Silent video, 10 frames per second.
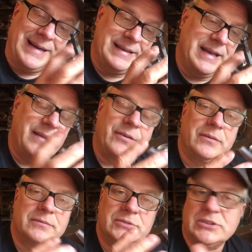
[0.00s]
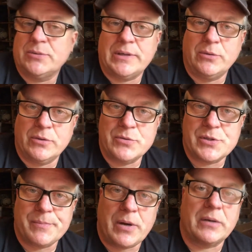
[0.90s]
together just so I don't
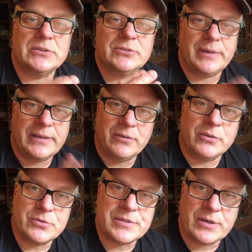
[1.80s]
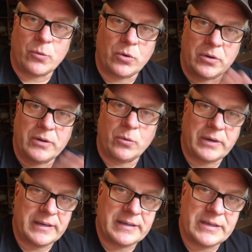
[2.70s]
lose the parts, so I don't lose their order and
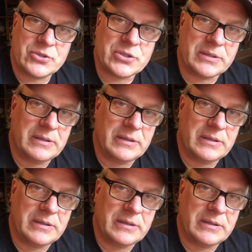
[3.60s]
orientation.